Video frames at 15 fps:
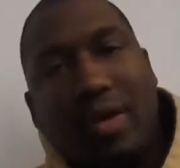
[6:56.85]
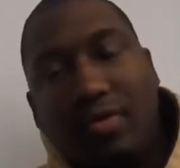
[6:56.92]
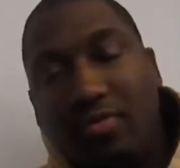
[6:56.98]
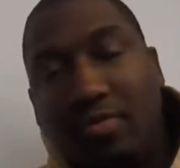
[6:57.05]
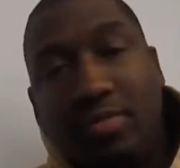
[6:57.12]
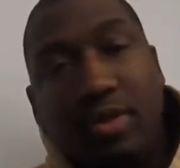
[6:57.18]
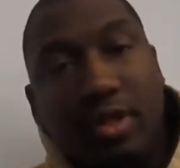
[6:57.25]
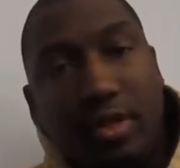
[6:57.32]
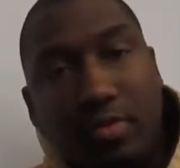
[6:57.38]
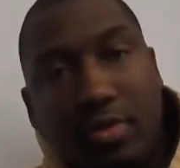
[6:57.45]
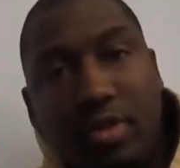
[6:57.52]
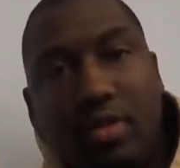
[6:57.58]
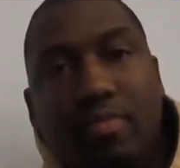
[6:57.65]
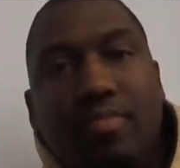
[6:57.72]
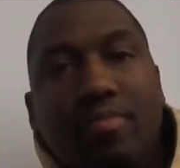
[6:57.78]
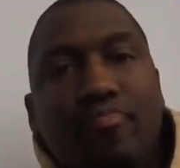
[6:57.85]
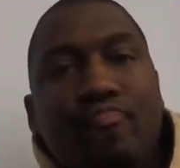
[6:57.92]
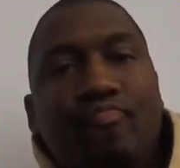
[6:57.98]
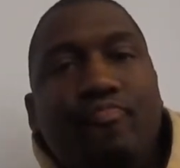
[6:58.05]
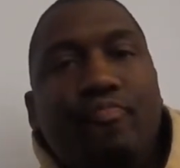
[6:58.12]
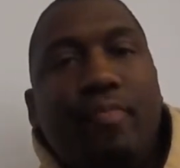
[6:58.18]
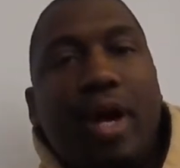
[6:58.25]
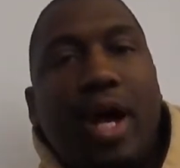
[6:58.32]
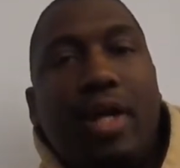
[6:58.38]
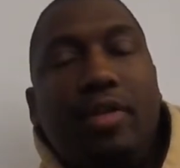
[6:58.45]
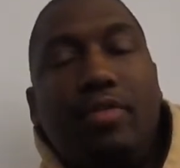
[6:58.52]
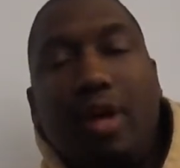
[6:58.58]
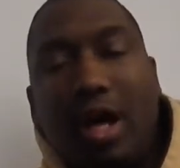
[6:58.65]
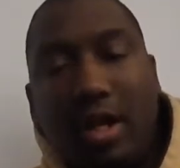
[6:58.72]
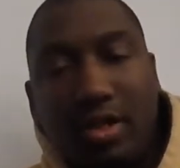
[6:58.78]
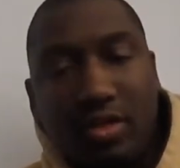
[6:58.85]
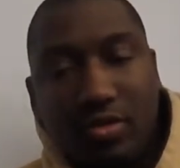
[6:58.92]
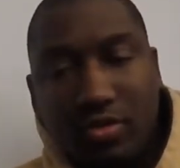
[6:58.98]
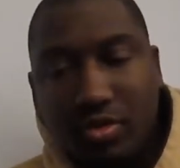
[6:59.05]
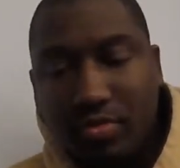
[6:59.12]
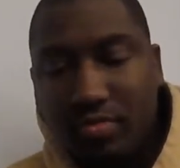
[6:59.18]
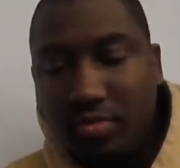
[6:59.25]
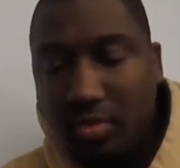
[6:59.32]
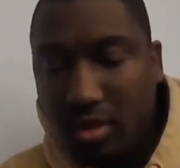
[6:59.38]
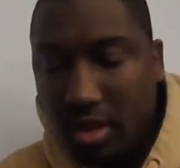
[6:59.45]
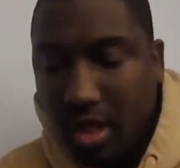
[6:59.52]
I was familiar with them. I knew how to use them.